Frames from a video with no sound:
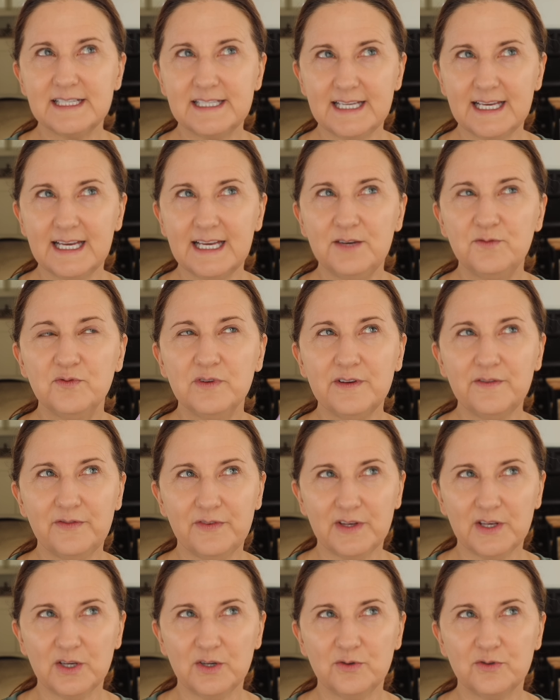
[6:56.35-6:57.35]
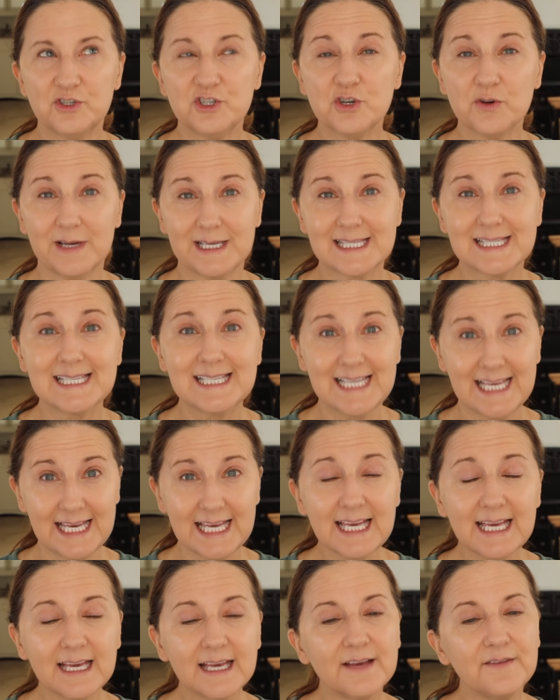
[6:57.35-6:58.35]
did review
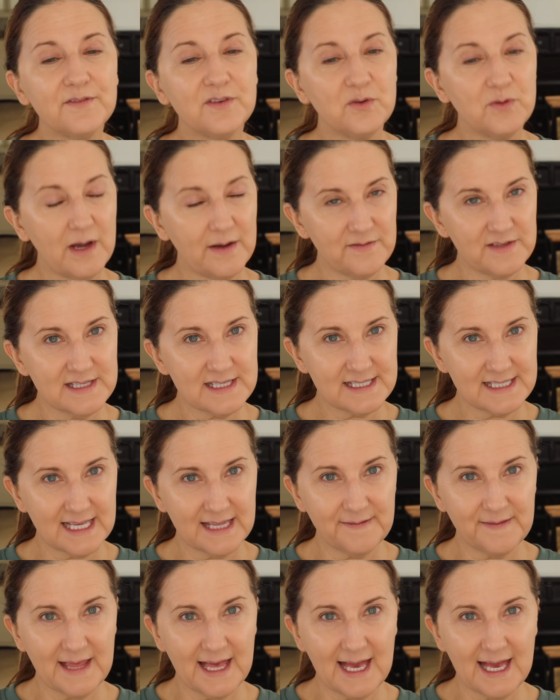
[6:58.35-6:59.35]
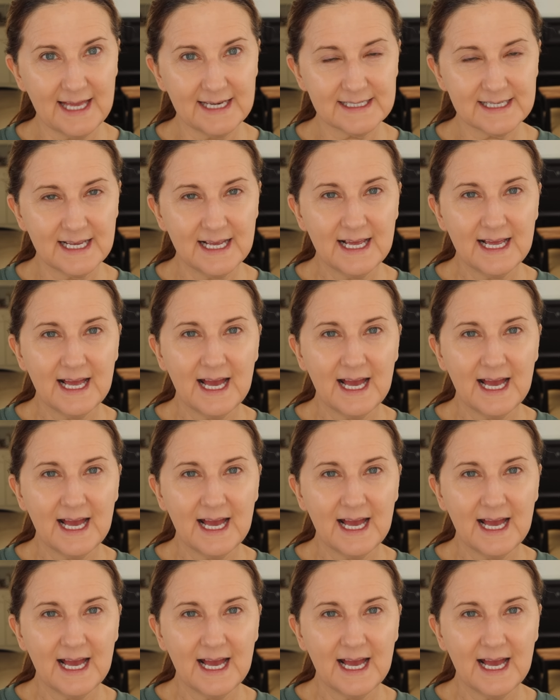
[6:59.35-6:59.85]
Tristique. If you haven't seen that,